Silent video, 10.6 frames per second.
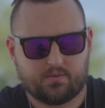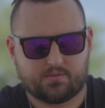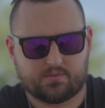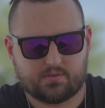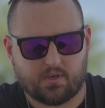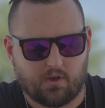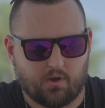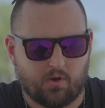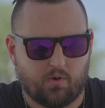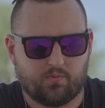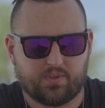
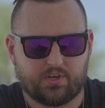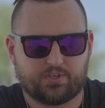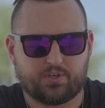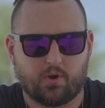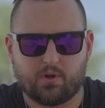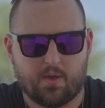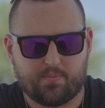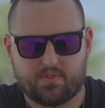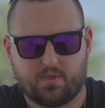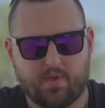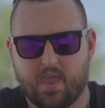So this showed up
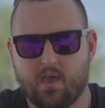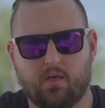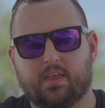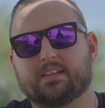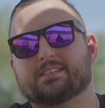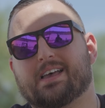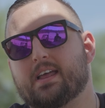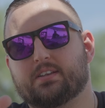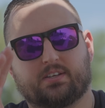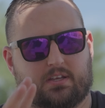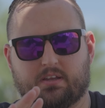in the mail
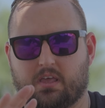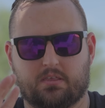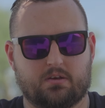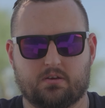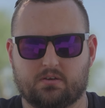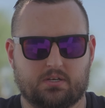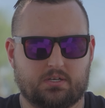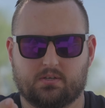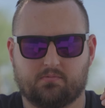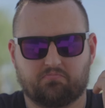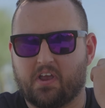inside just another
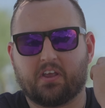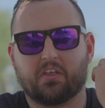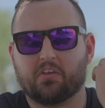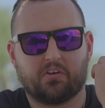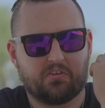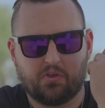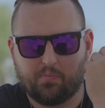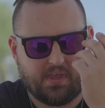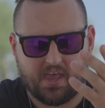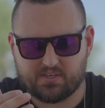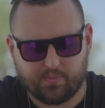regular
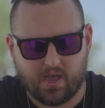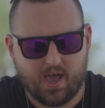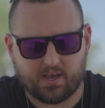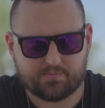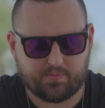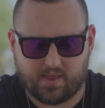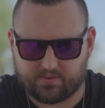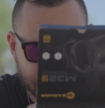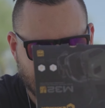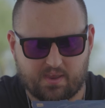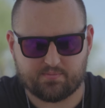UPS box, about
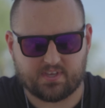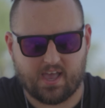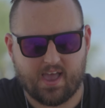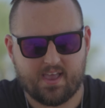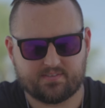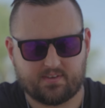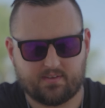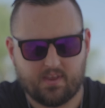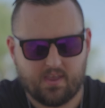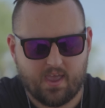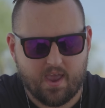the same size, and
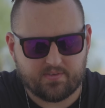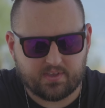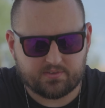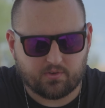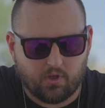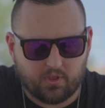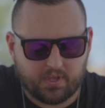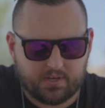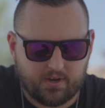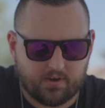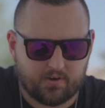everything's all in
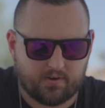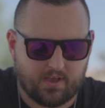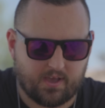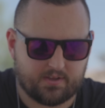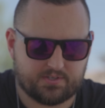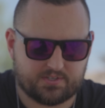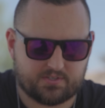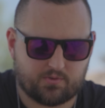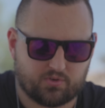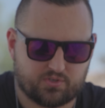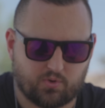here
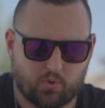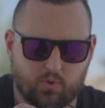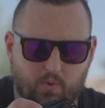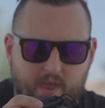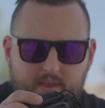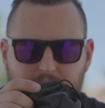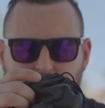just stored away.